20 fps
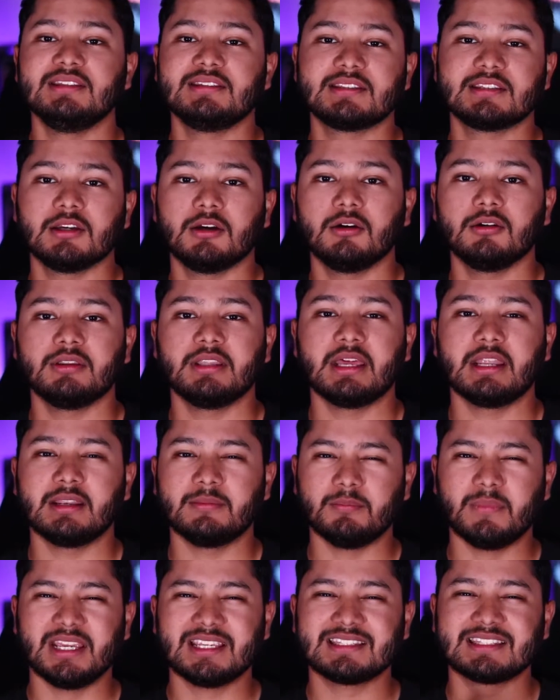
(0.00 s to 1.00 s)
detail
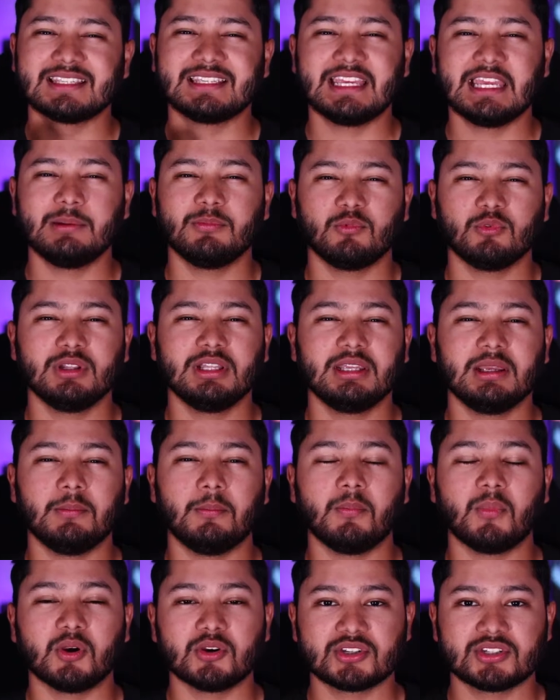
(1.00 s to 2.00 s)
that makes the game really
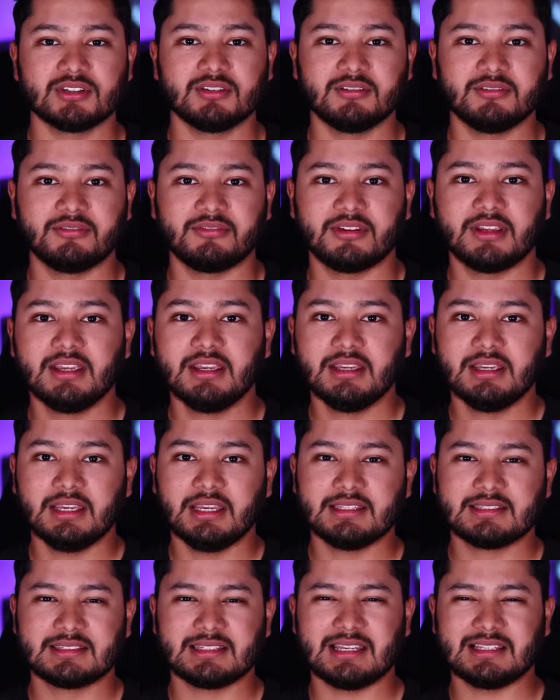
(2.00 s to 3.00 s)
immersive.
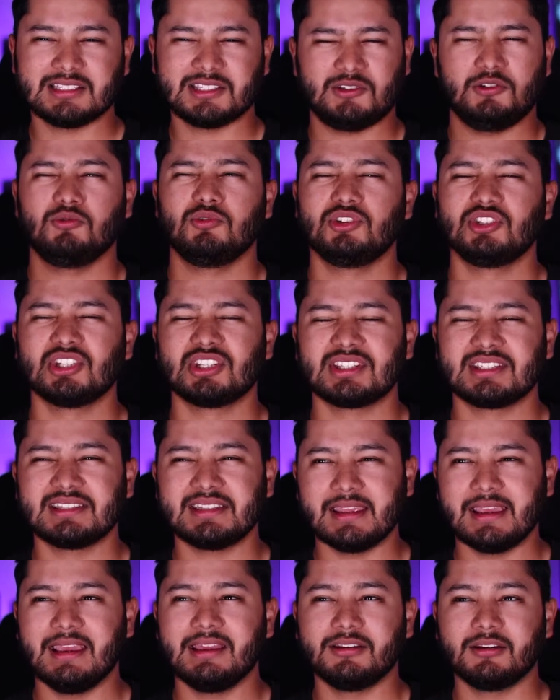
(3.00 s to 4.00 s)
It's not so just
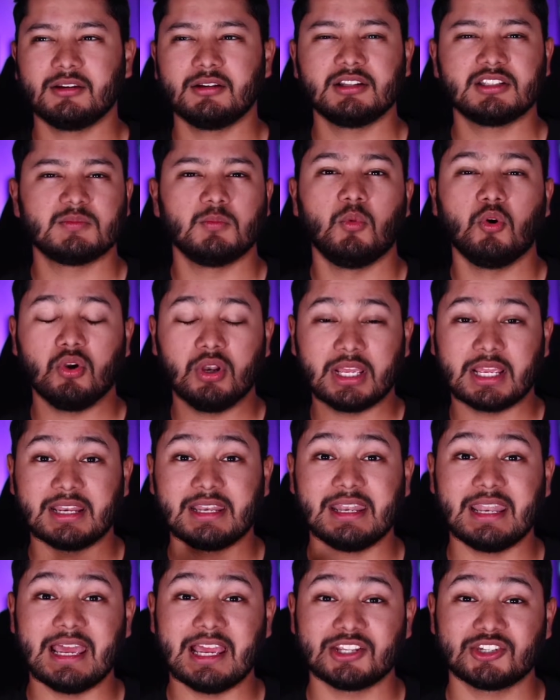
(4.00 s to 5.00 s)
standard. It's more like a
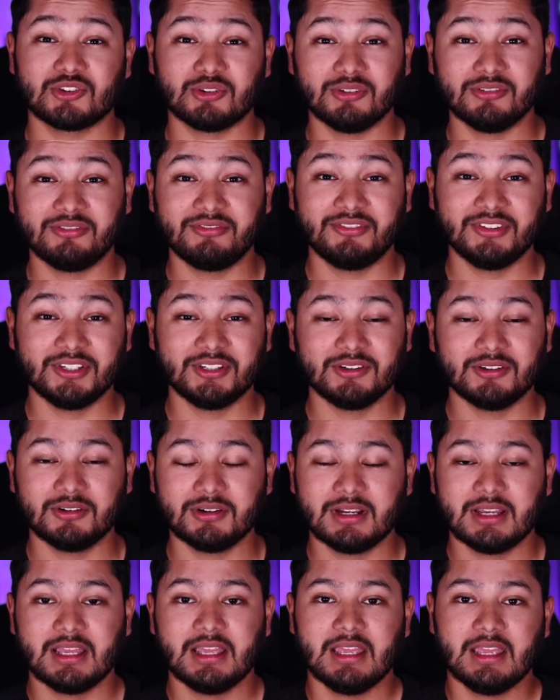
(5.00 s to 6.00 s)
natural feel
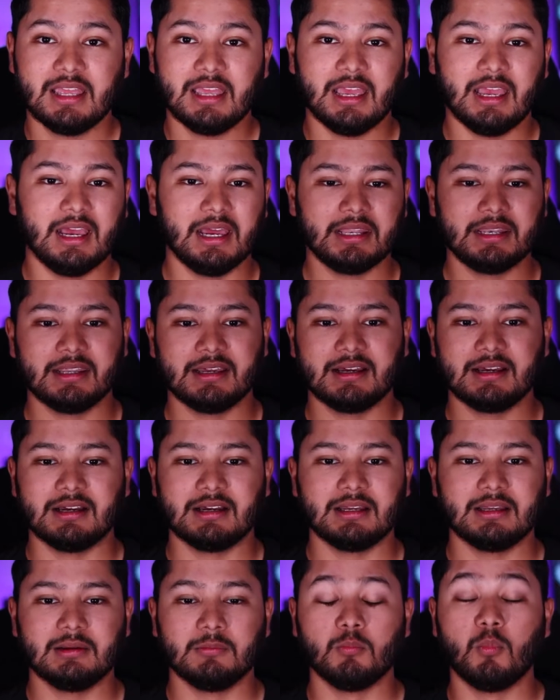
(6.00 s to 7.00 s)
and
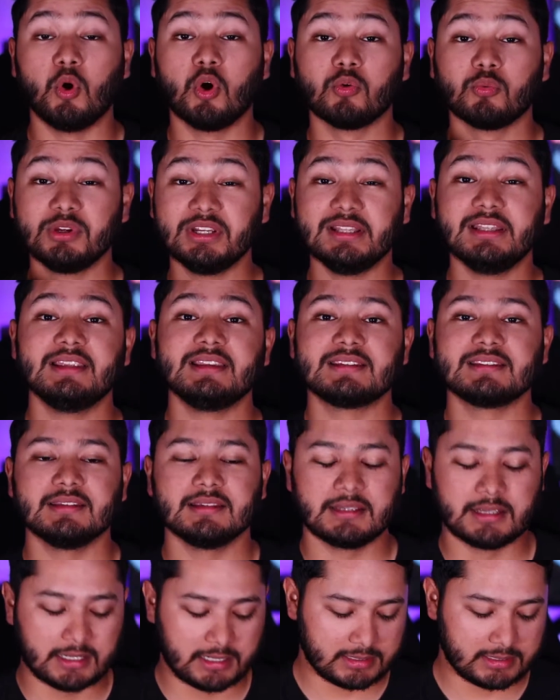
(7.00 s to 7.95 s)
uh, more realistic,